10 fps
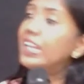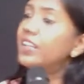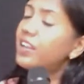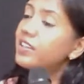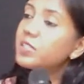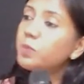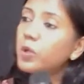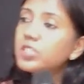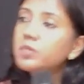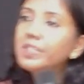in our
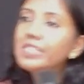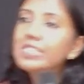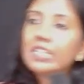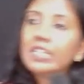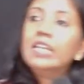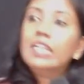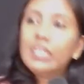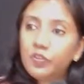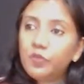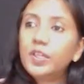responsibility
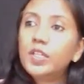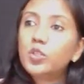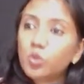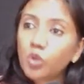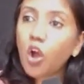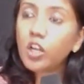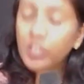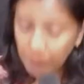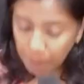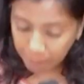if we do not
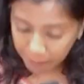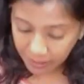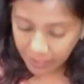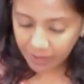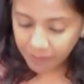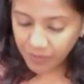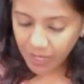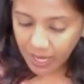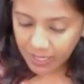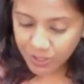pray.
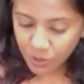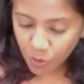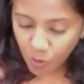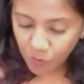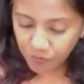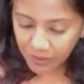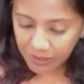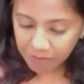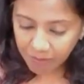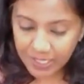And so we
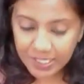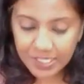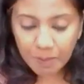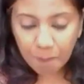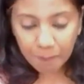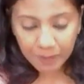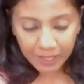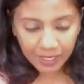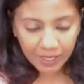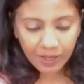must
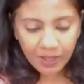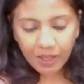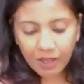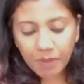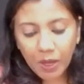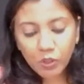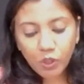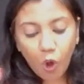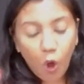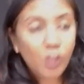pray about
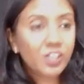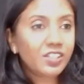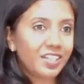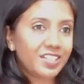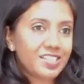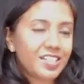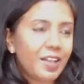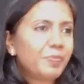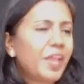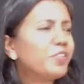all things.
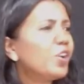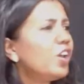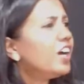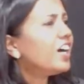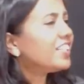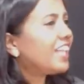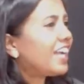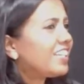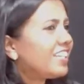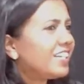Have you all heard that
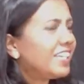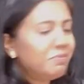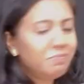uh, hymn?